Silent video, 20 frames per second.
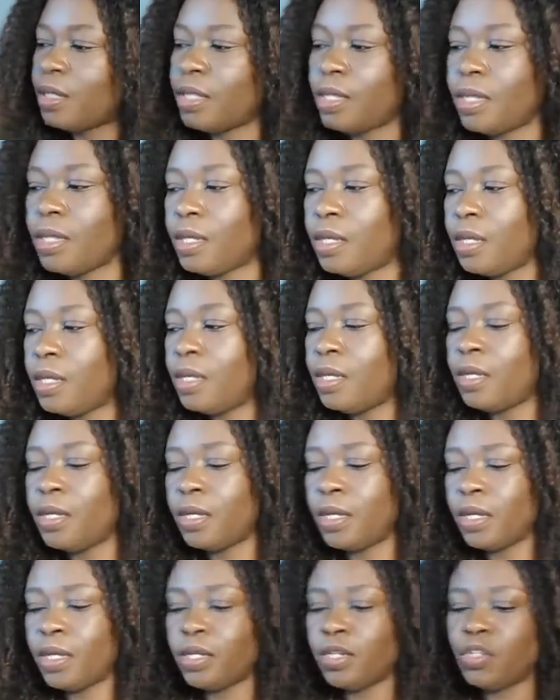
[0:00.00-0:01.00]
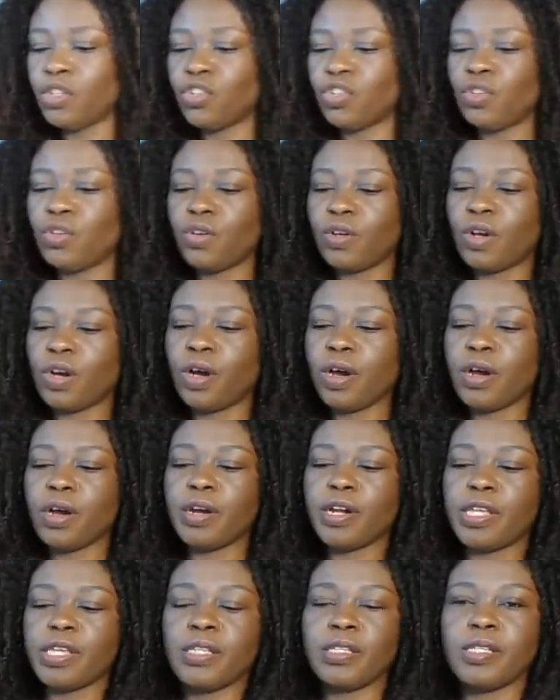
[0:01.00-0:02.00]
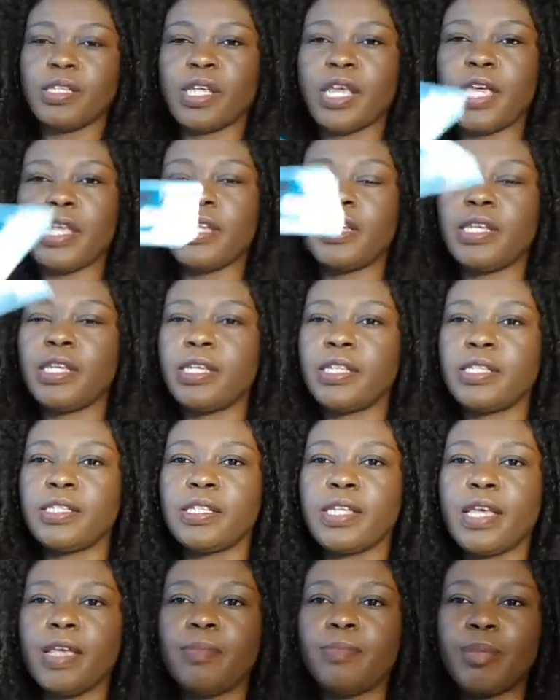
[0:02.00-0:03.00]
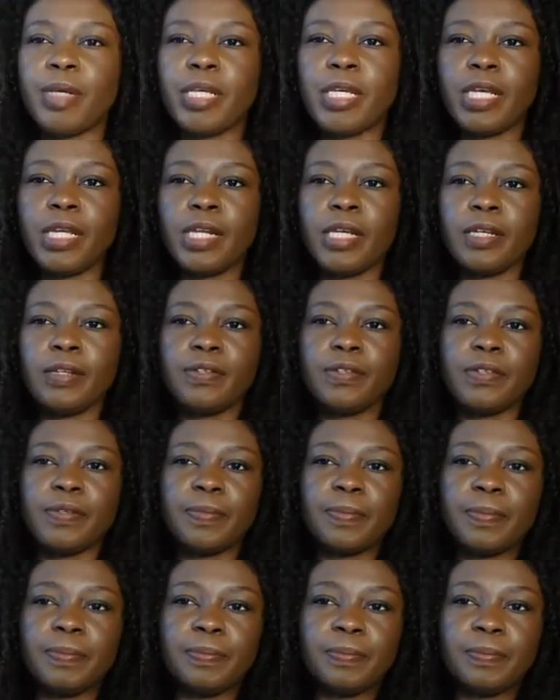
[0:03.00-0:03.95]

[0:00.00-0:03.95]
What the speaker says: The additional card is endings and beginnings.